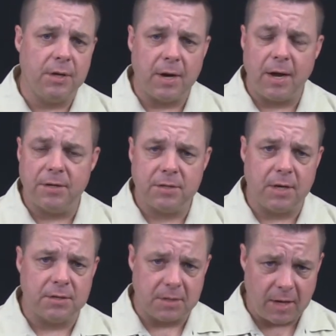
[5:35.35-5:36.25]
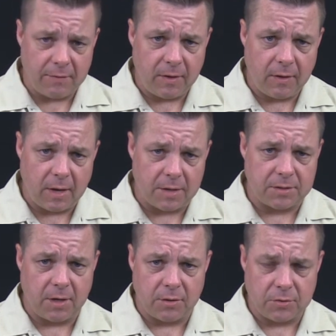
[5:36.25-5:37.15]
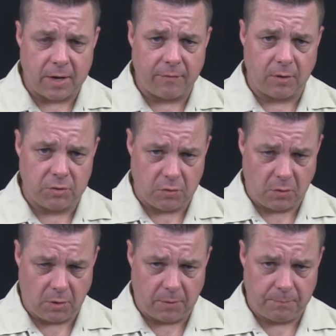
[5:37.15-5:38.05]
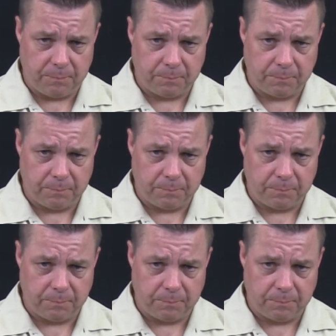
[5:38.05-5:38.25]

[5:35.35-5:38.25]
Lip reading: United States Navy as an air traffic controller.